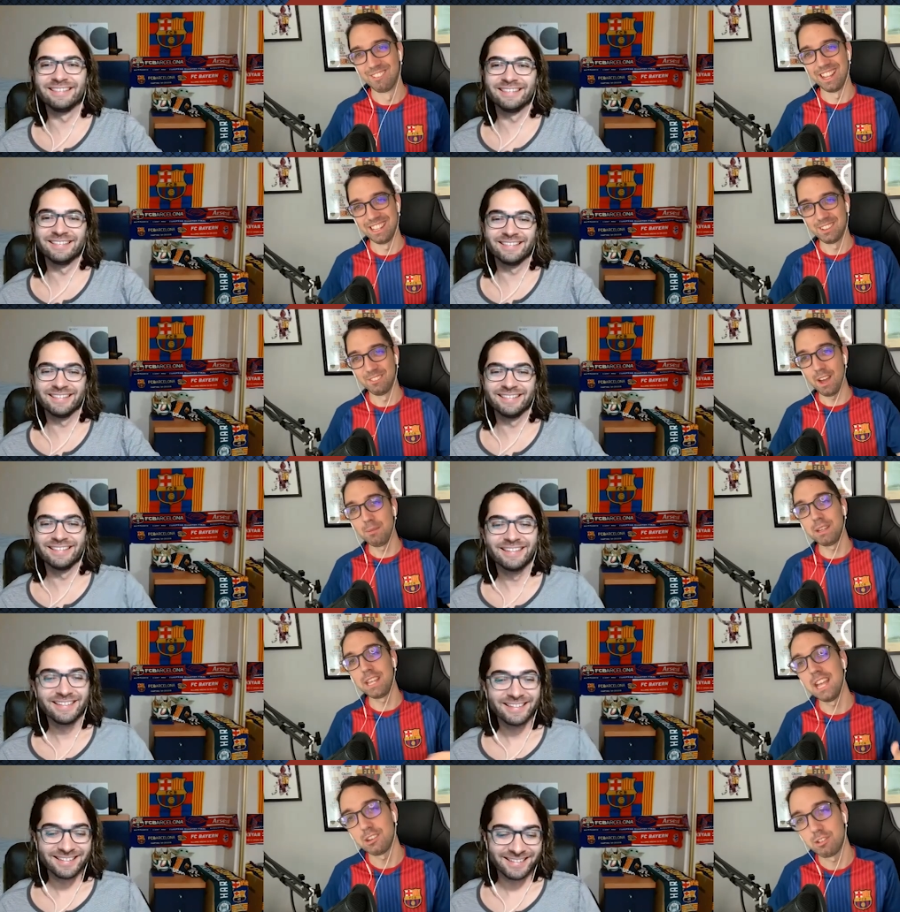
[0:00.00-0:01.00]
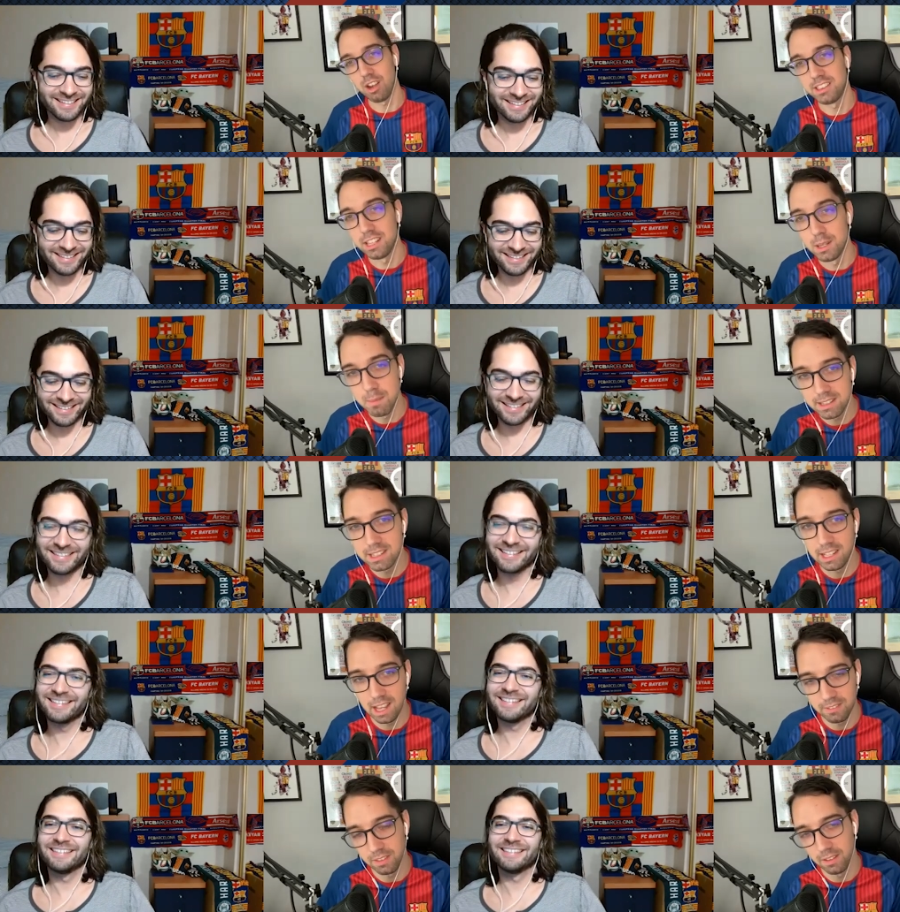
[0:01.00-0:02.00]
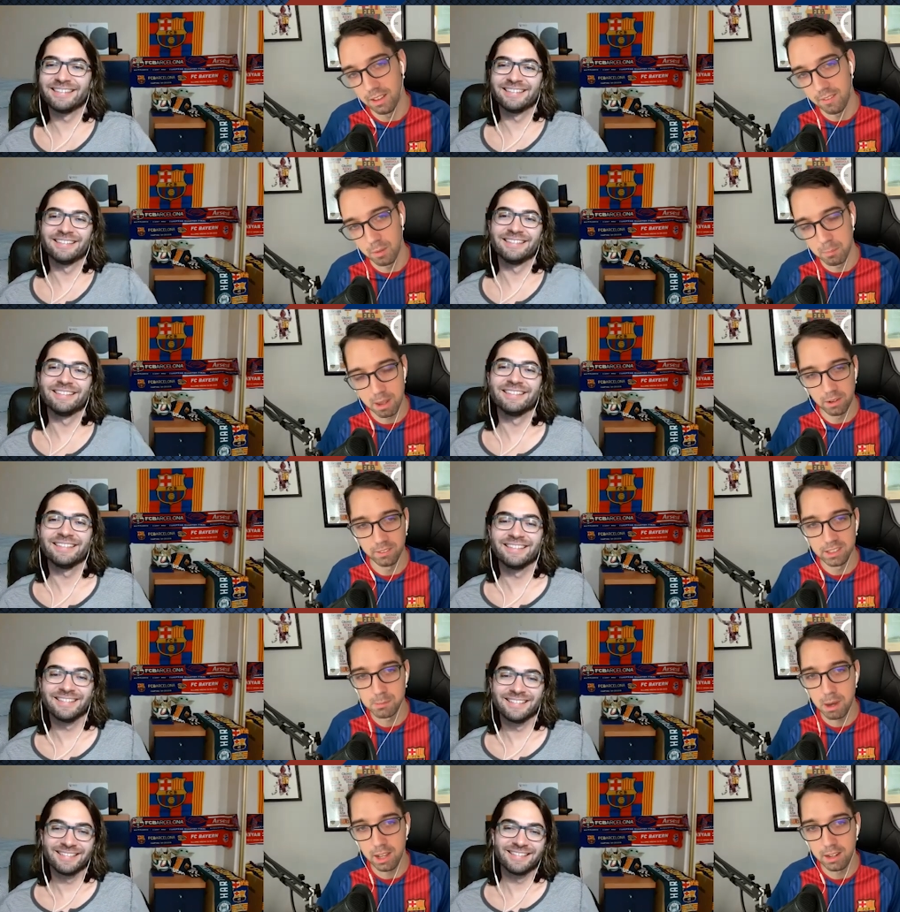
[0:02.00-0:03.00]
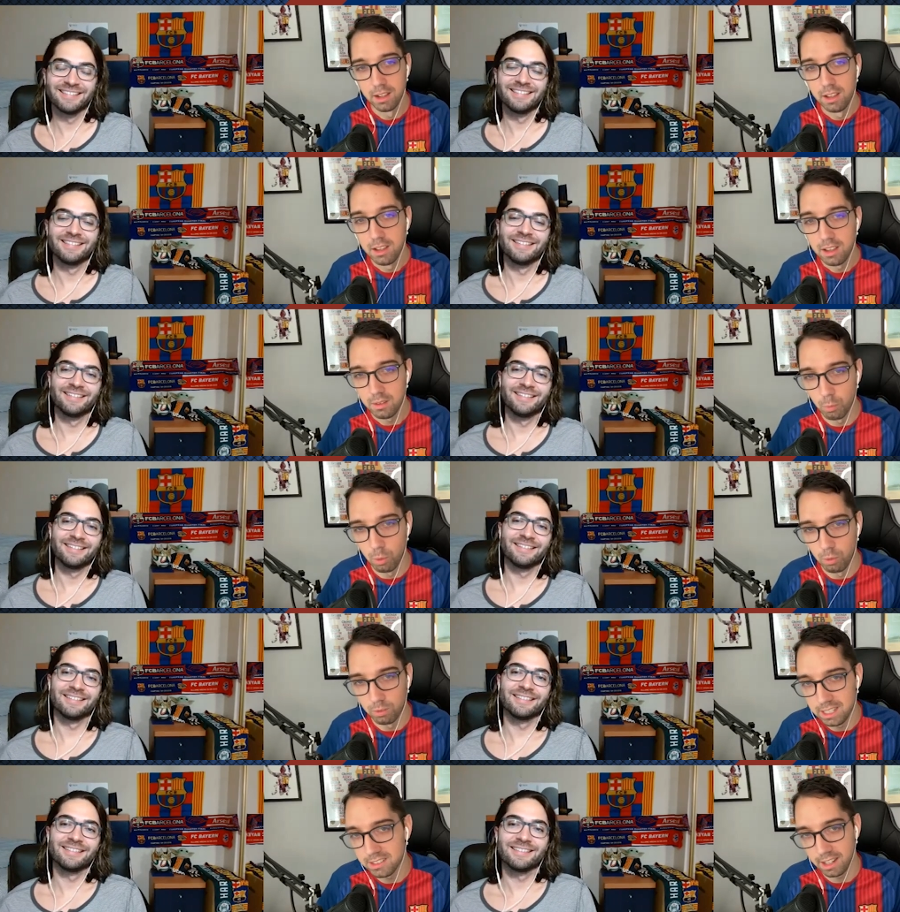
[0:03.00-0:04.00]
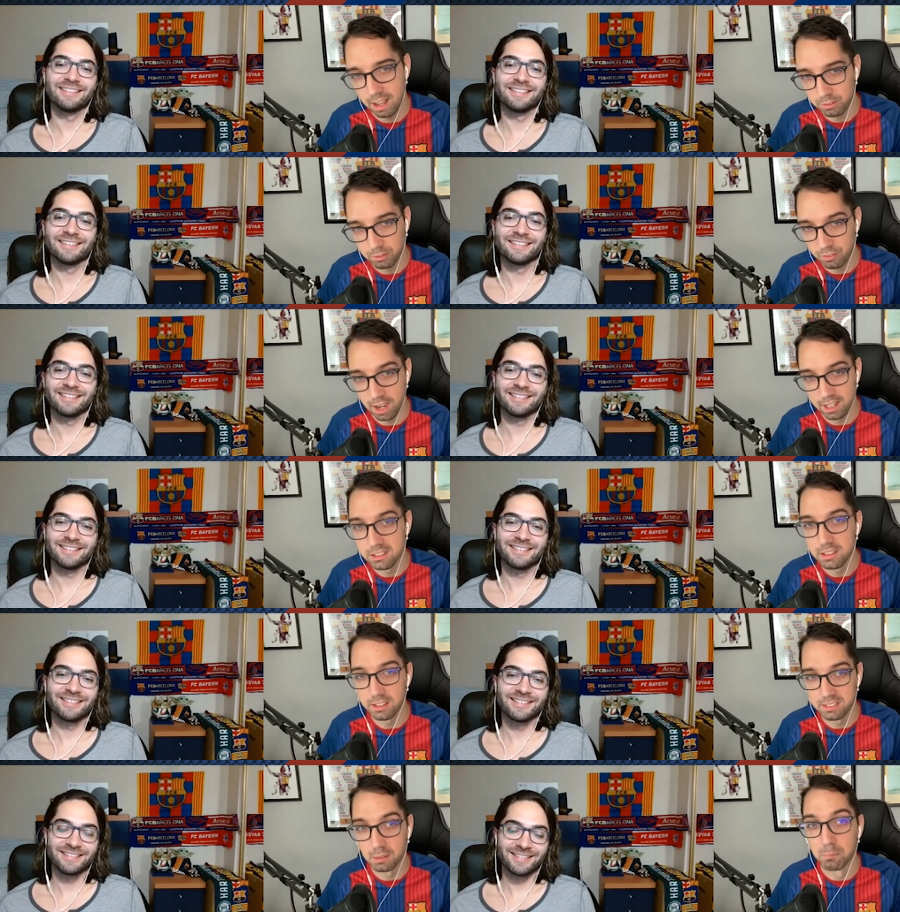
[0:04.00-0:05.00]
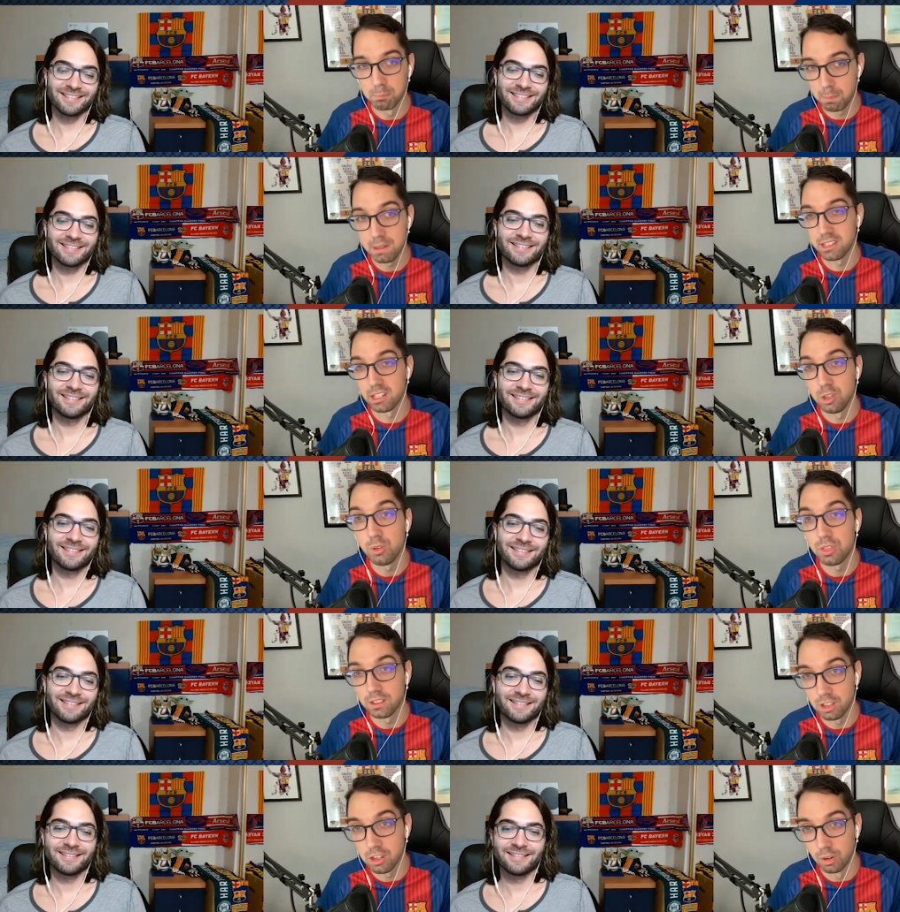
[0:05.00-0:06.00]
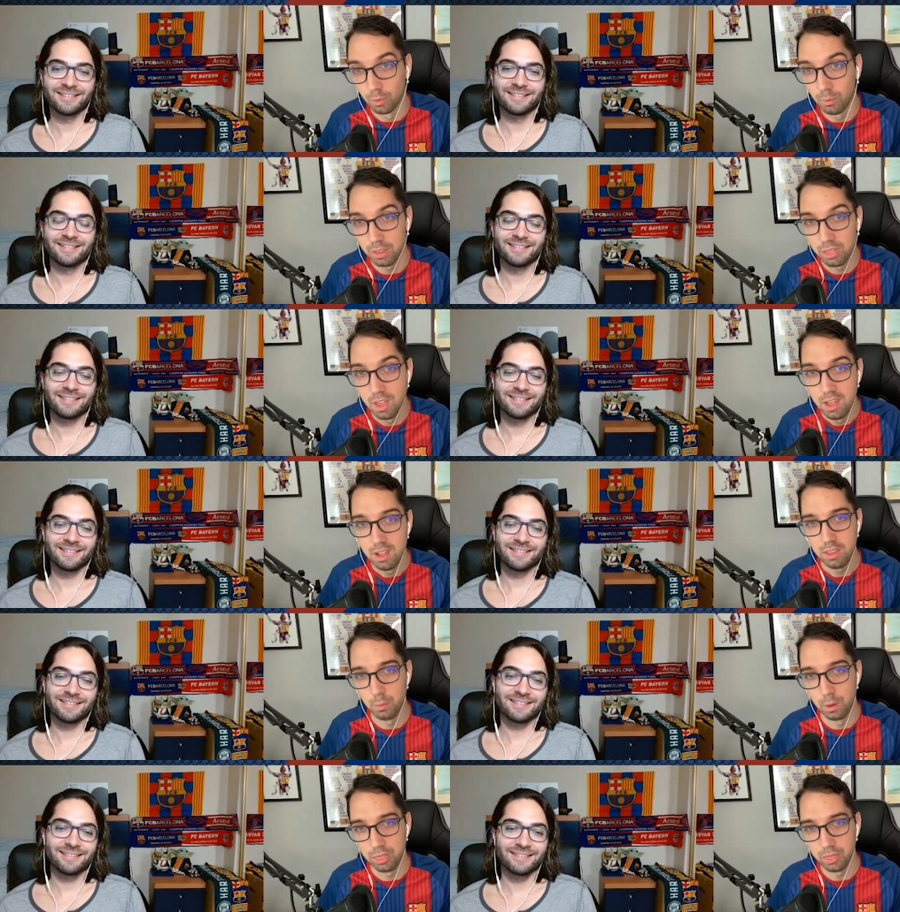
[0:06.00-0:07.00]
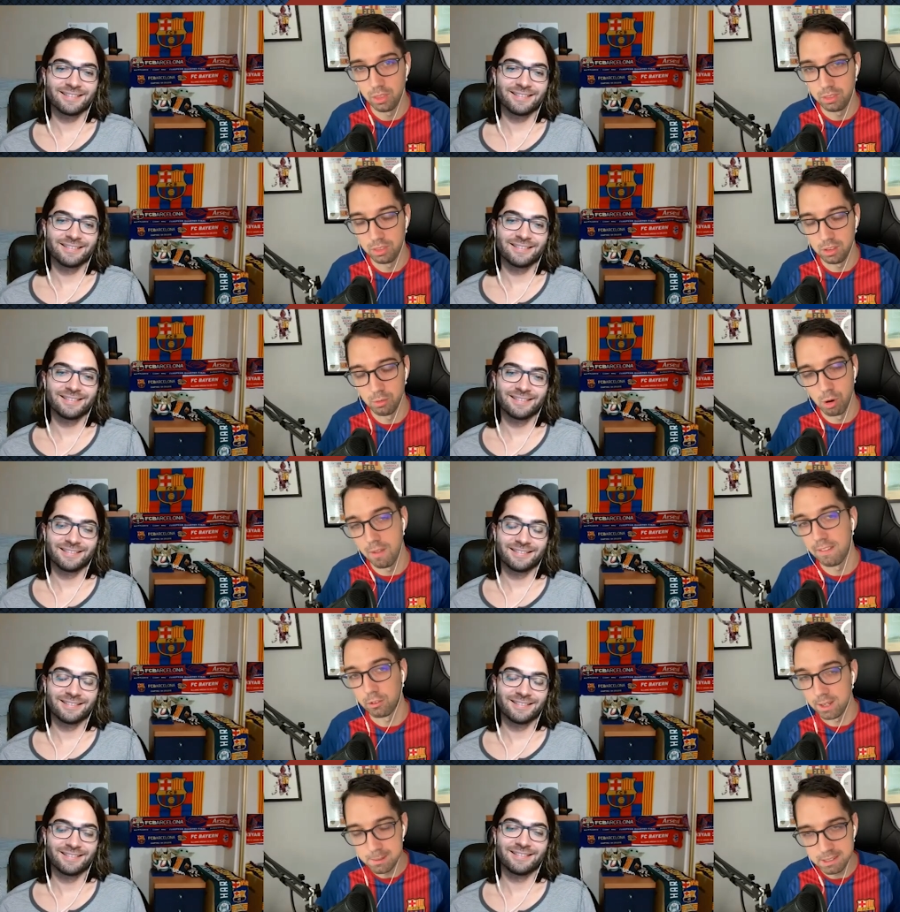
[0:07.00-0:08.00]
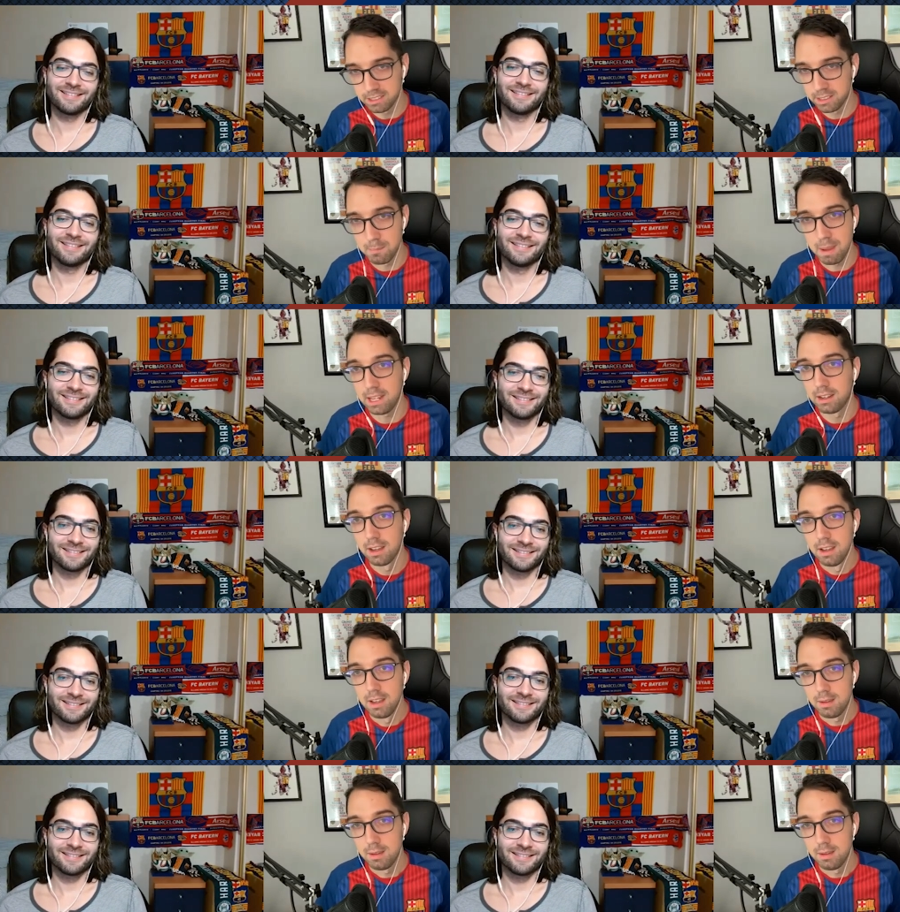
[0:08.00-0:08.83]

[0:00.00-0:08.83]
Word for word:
Speaker 1: Right. So if Alba can't cross into Messi at the at the penalty spot, well, he's going to have to find some basically a new thing to do with with the run that Griezmann doesn't make.